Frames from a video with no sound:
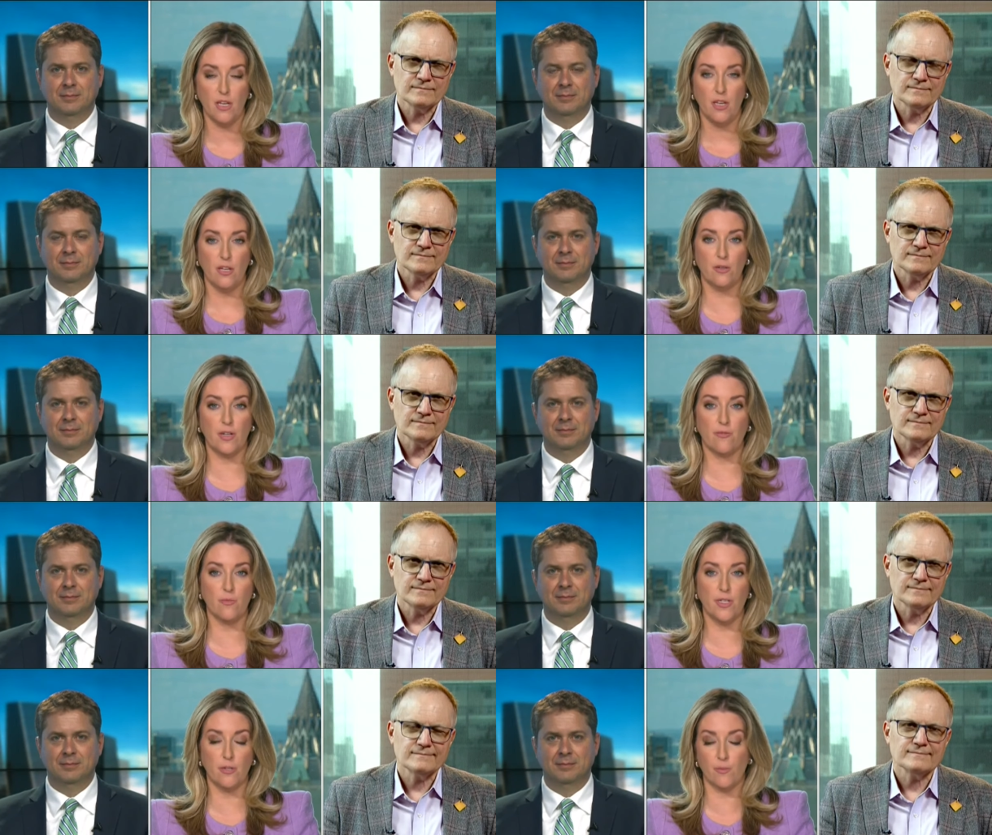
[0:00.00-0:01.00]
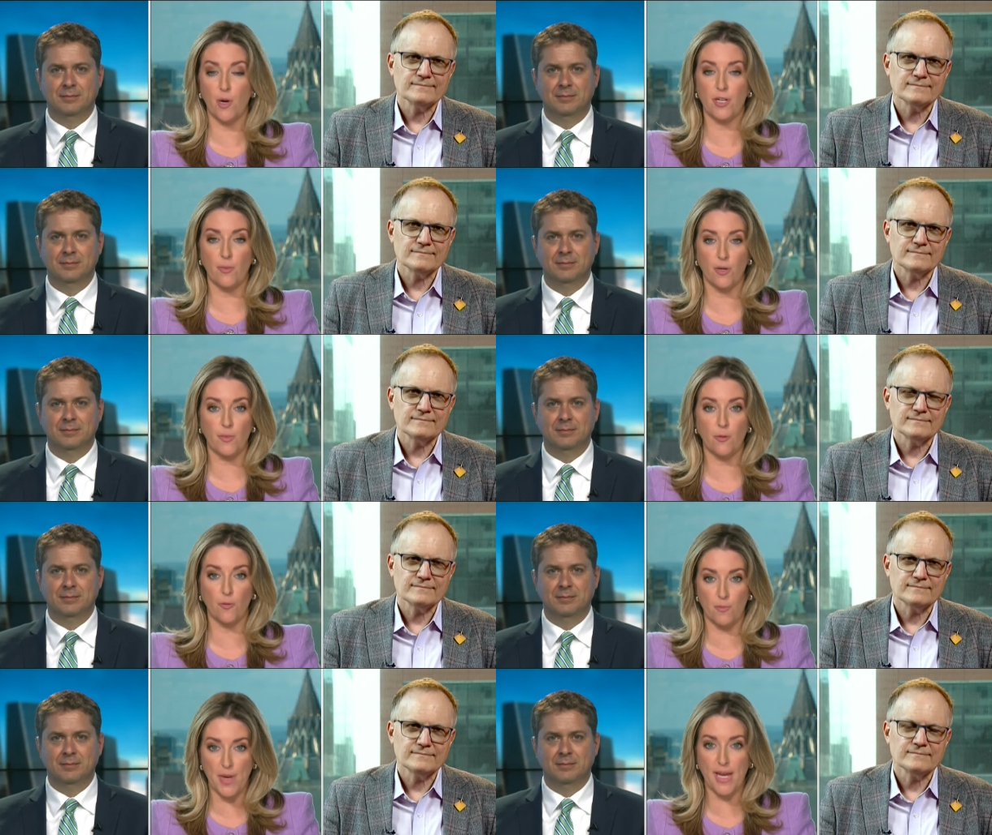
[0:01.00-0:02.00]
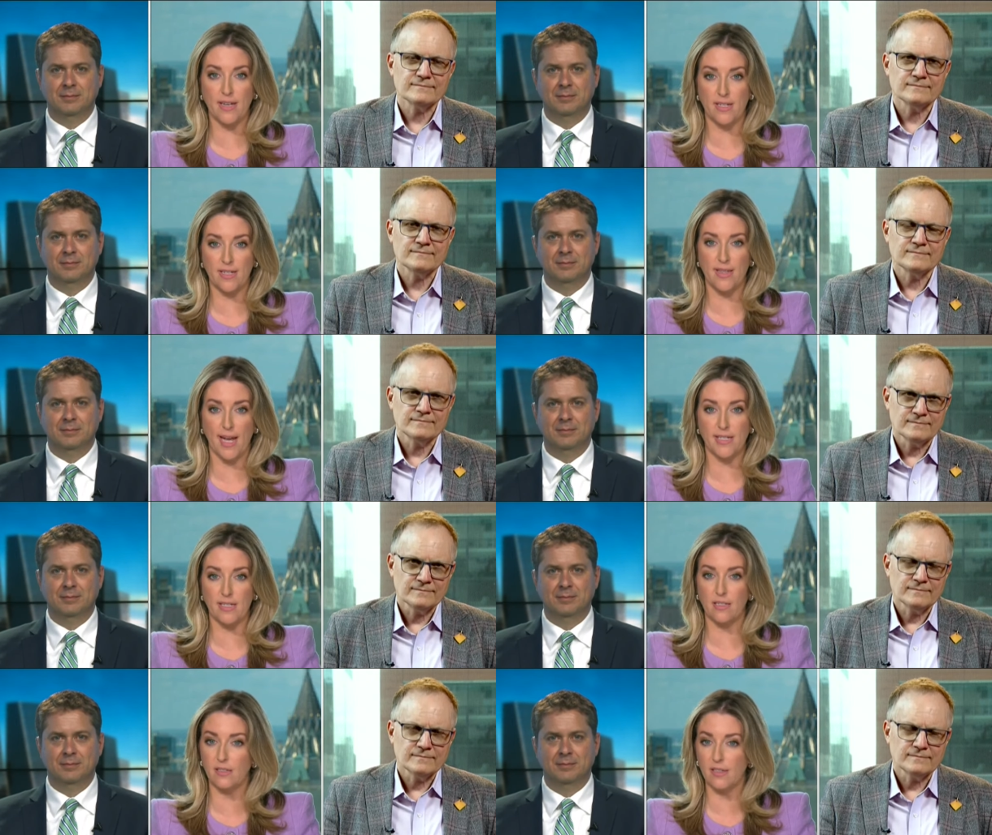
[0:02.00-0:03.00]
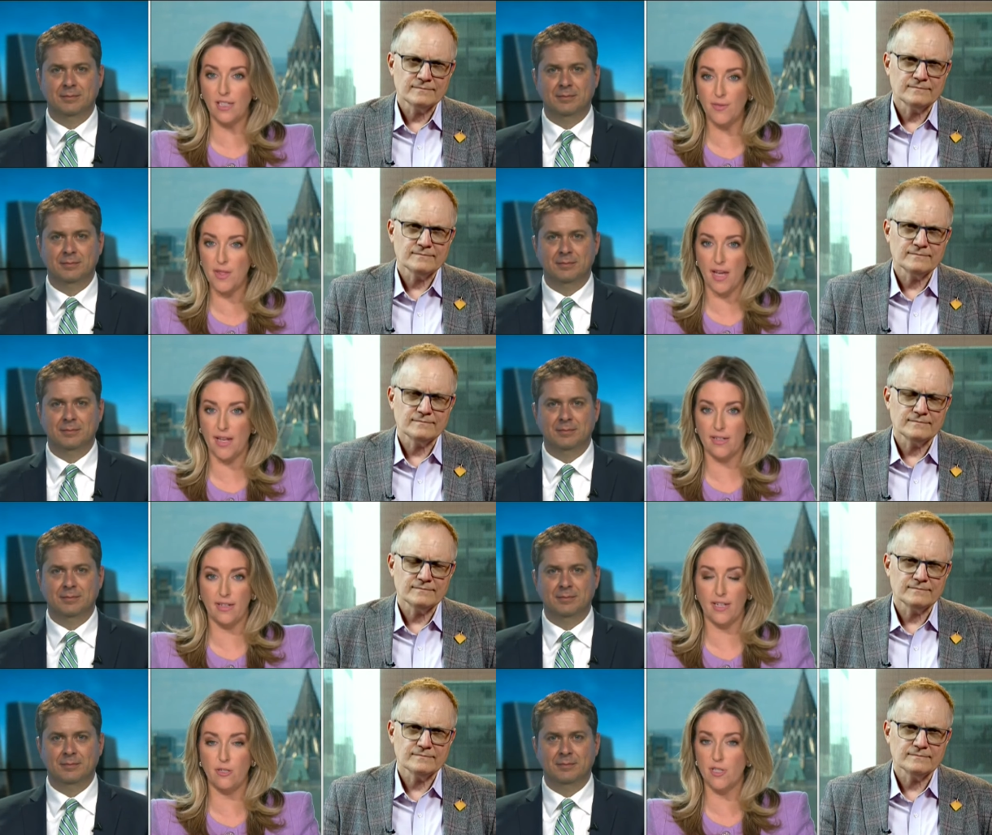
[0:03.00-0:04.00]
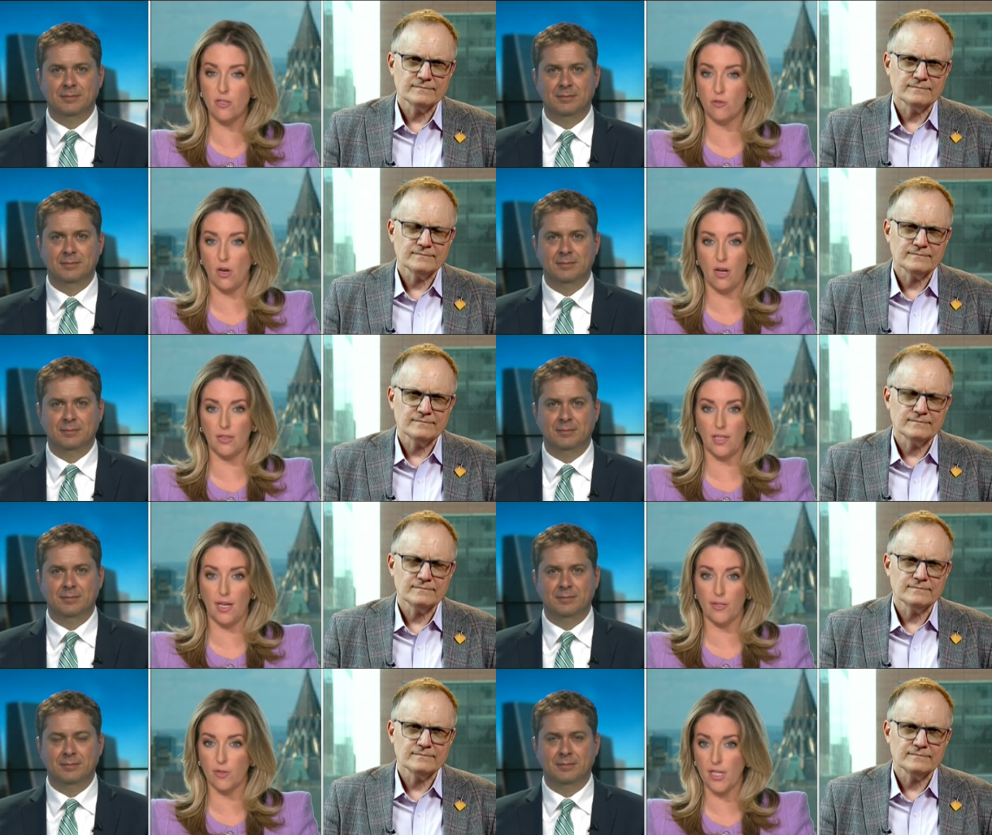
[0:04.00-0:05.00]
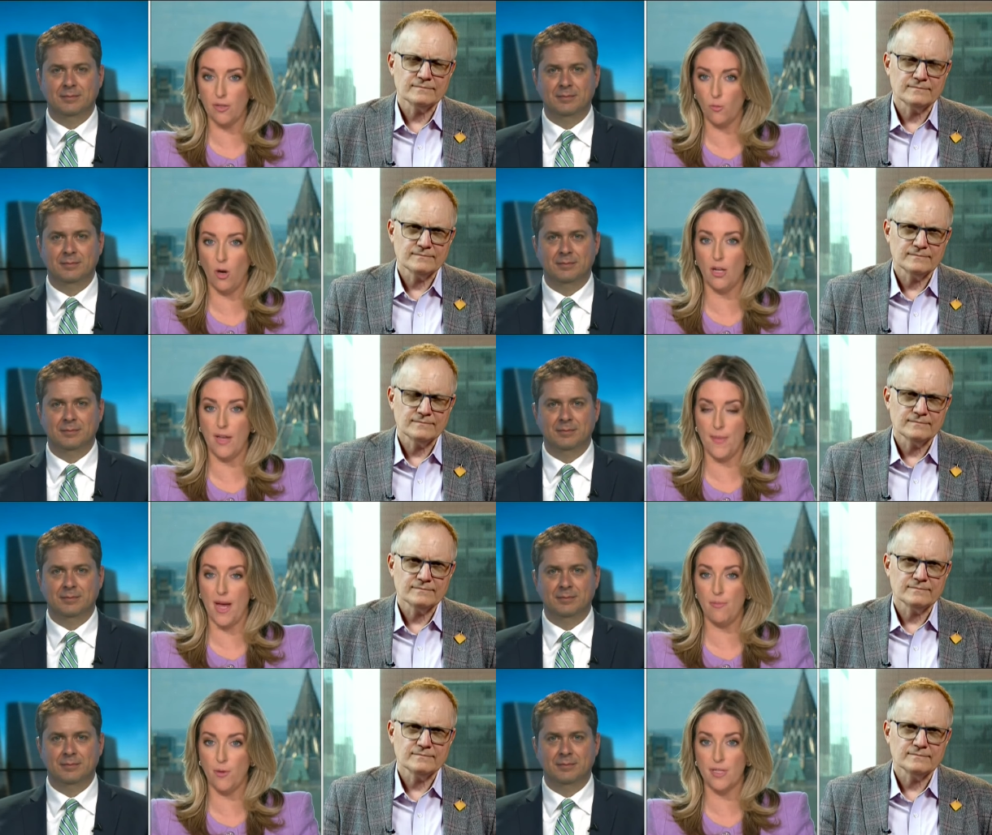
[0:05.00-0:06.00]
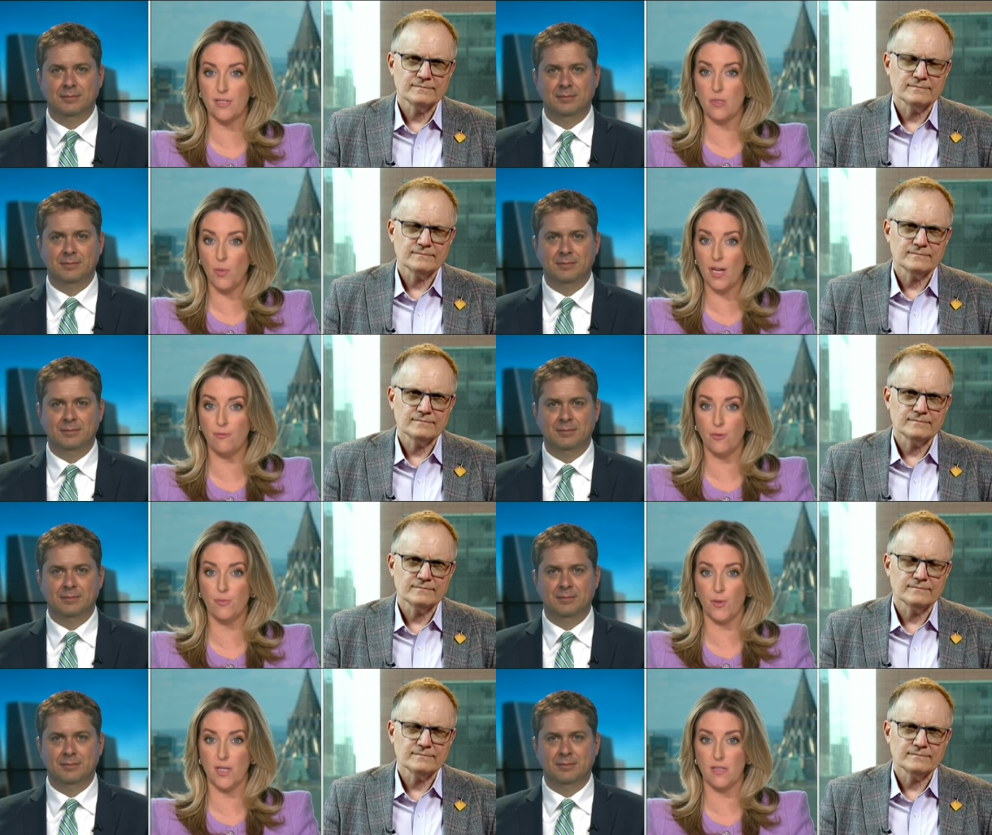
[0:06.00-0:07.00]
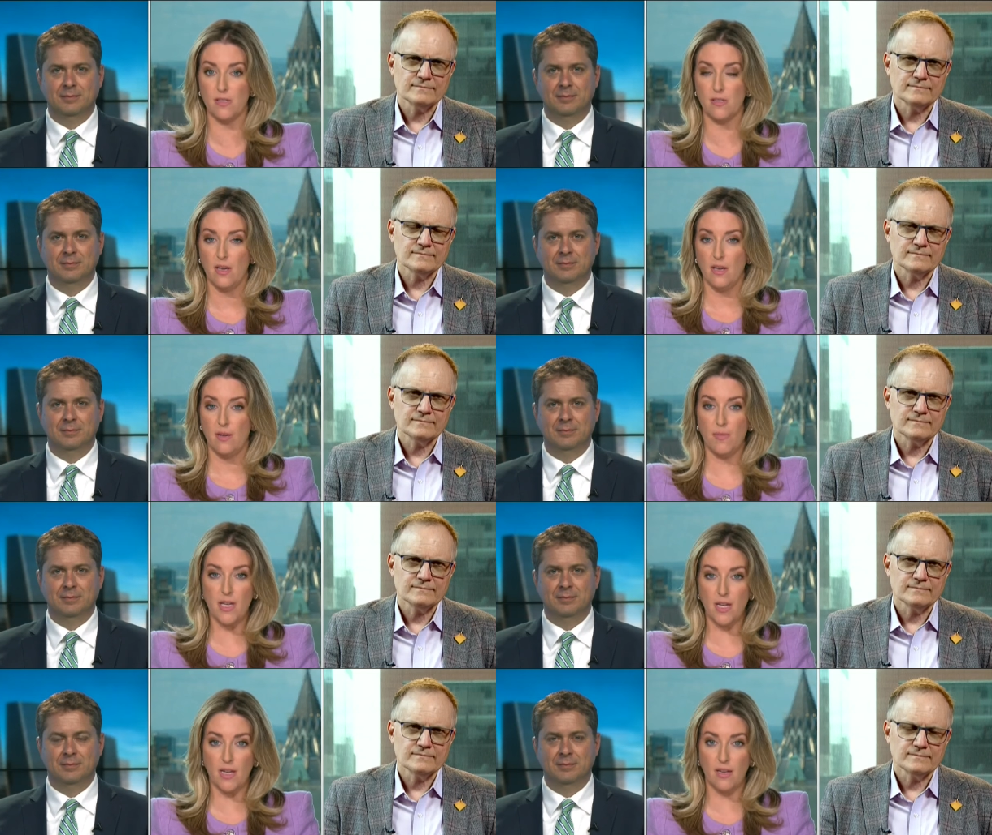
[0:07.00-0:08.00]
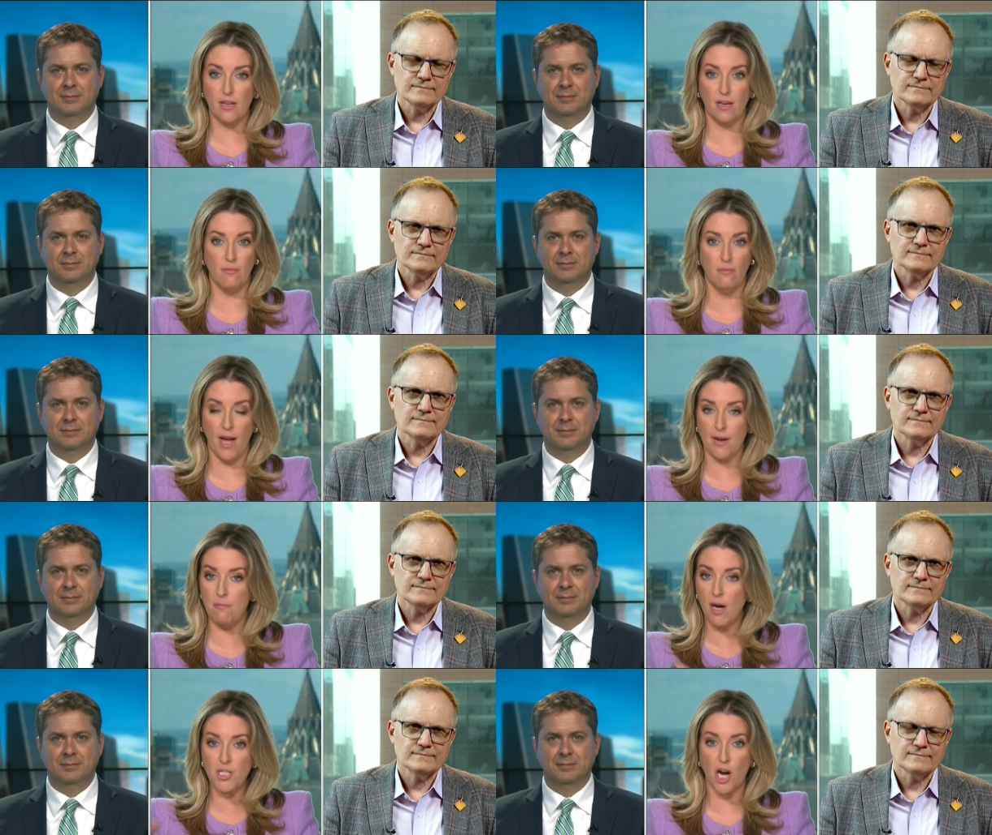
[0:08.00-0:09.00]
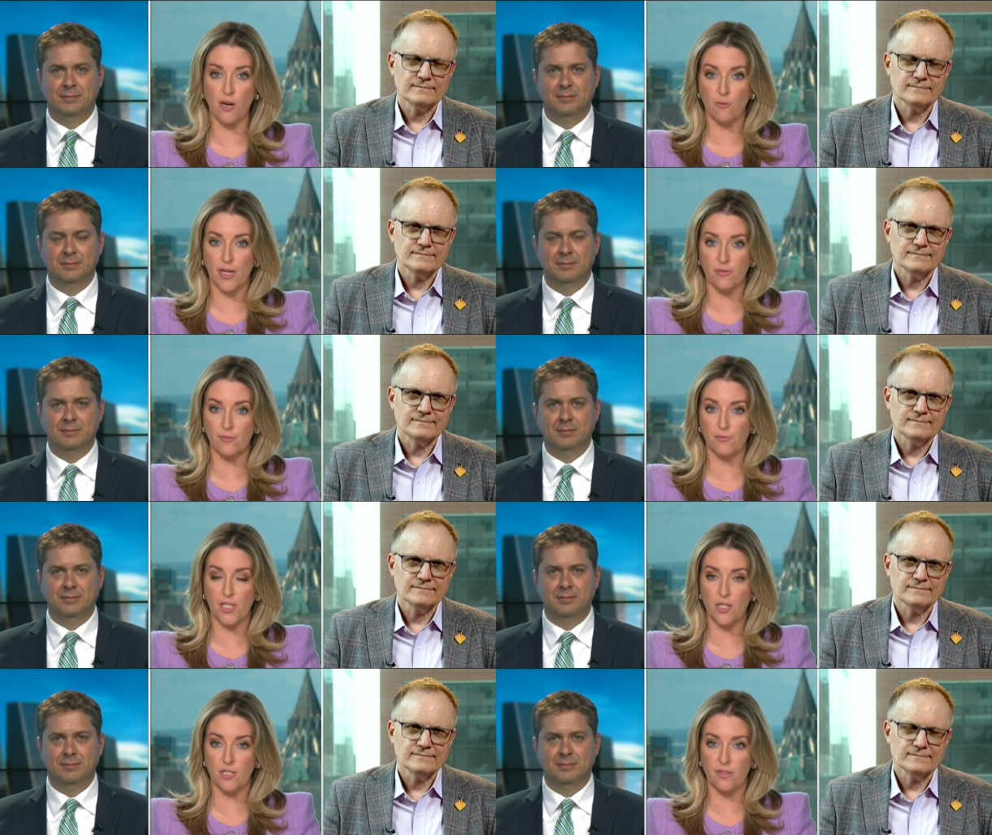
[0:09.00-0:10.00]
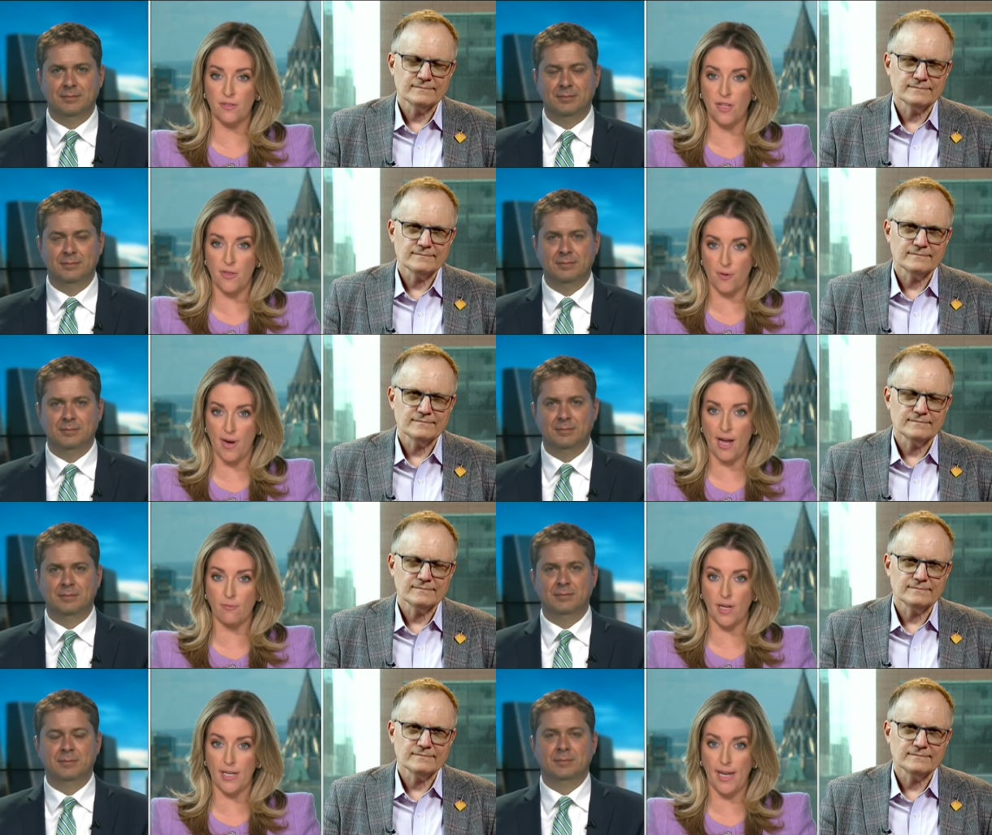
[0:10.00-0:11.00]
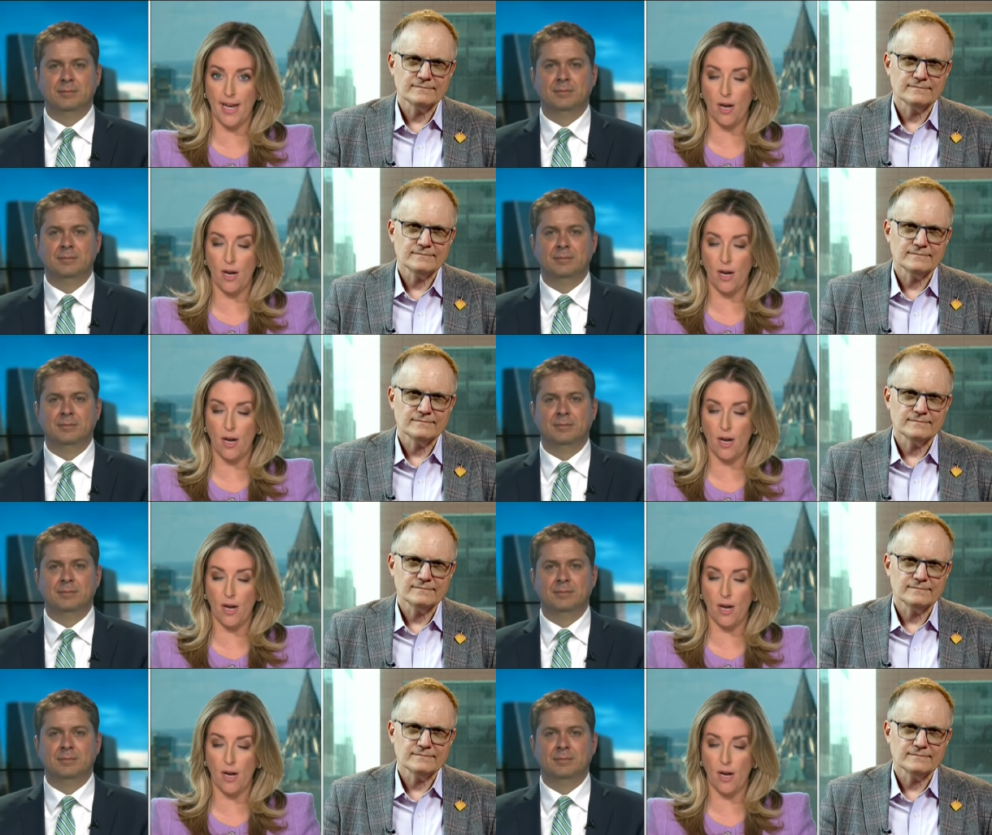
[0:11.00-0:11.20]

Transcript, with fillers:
Speaker 1: Your government, your party, pardon me, remained in that deal even then, and you didn't draw a line or hit a wall at that point, despite food prices peaking um, at a much higher rate of inflation than they're at right now.